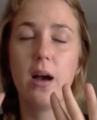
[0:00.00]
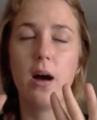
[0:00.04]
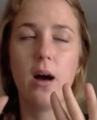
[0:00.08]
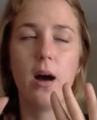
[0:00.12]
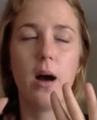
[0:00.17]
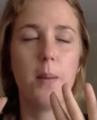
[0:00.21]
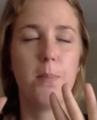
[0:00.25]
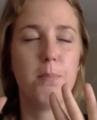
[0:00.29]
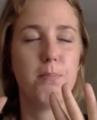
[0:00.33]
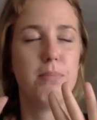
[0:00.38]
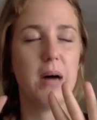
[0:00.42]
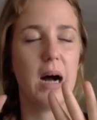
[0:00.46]

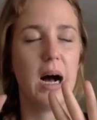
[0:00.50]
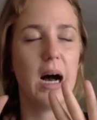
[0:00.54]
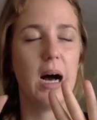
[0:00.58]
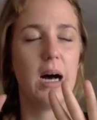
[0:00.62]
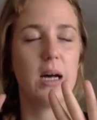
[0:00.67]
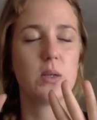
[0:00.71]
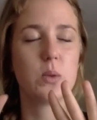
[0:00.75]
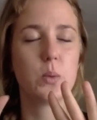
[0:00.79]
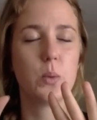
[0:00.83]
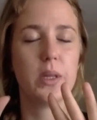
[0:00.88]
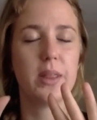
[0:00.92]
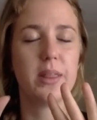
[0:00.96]
I'm
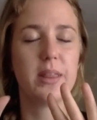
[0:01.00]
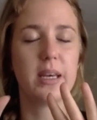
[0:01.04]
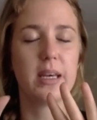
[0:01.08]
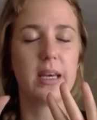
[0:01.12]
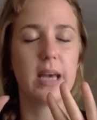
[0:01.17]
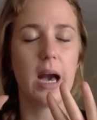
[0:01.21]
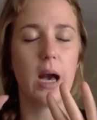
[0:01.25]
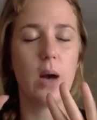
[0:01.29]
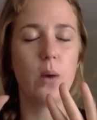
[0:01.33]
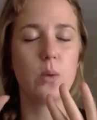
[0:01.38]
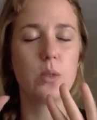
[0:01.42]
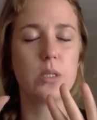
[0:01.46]
bad with the
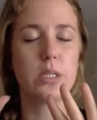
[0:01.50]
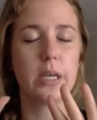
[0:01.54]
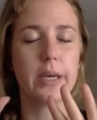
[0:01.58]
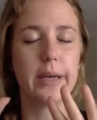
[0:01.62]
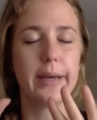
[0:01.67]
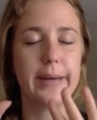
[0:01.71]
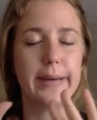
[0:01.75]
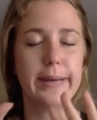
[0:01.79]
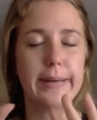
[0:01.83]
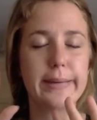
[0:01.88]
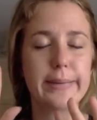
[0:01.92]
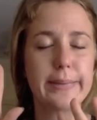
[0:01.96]

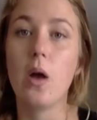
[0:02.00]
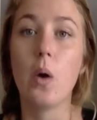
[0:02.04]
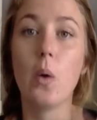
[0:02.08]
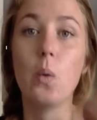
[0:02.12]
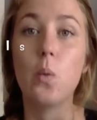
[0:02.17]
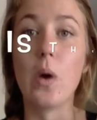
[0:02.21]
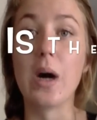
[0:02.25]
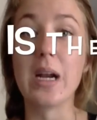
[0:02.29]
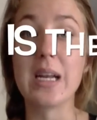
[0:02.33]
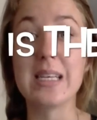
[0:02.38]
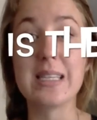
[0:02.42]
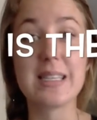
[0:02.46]
counting.
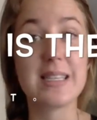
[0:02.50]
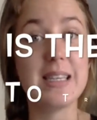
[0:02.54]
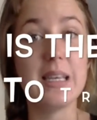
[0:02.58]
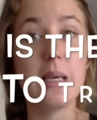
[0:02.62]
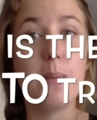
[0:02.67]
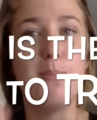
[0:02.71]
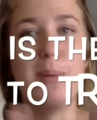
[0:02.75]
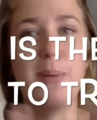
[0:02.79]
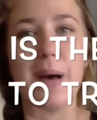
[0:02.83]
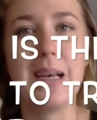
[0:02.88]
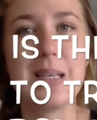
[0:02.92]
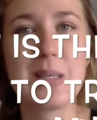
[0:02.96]
What is
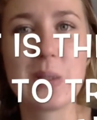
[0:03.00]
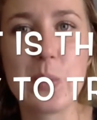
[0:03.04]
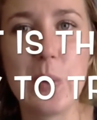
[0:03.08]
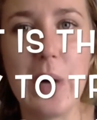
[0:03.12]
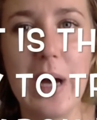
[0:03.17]
the best